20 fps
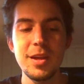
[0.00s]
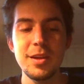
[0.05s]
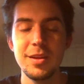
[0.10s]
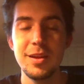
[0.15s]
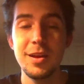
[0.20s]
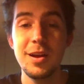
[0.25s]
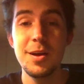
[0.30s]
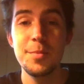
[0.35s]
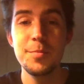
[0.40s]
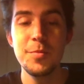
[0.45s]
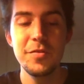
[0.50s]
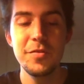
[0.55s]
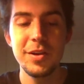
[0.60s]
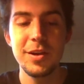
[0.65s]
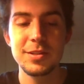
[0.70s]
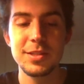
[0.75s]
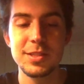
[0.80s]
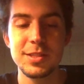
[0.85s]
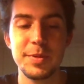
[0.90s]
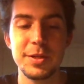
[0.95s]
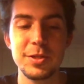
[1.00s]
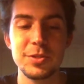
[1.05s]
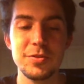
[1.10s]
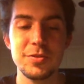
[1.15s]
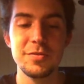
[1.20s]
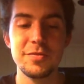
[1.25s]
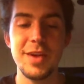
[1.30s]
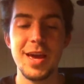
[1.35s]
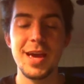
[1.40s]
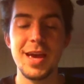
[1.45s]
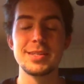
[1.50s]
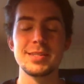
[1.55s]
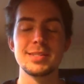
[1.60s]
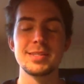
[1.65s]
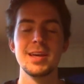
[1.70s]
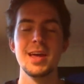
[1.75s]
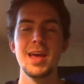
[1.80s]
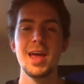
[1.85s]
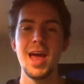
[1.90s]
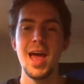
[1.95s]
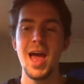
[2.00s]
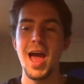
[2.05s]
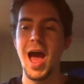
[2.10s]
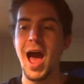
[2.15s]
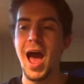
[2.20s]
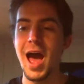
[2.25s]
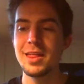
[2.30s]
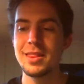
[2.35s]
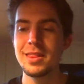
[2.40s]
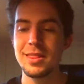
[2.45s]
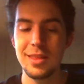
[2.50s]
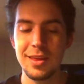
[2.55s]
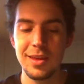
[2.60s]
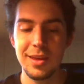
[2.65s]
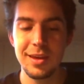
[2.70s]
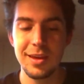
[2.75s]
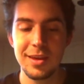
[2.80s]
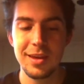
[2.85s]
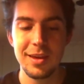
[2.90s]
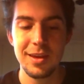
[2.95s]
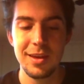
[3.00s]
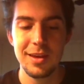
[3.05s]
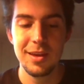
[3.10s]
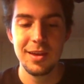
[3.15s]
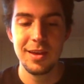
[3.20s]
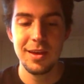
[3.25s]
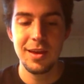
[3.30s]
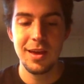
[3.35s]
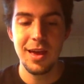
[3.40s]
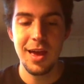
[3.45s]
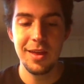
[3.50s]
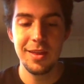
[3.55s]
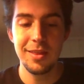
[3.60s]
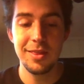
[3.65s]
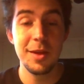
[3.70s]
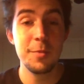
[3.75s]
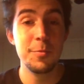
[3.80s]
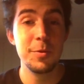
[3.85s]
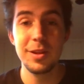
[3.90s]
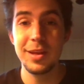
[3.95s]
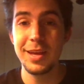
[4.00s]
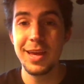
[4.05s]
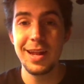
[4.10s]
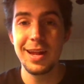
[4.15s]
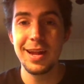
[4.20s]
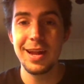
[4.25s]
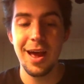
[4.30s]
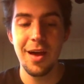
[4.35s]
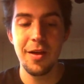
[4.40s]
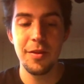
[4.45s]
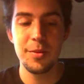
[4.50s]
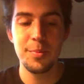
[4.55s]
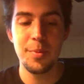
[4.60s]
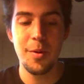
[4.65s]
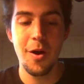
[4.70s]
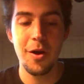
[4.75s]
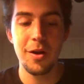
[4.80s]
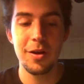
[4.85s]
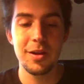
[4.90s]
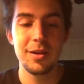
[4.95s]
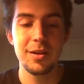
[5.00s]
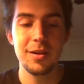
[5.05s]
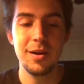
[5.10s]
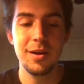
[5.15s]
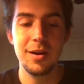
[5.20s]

Moving on to special effects, I think they really hit it out of the park.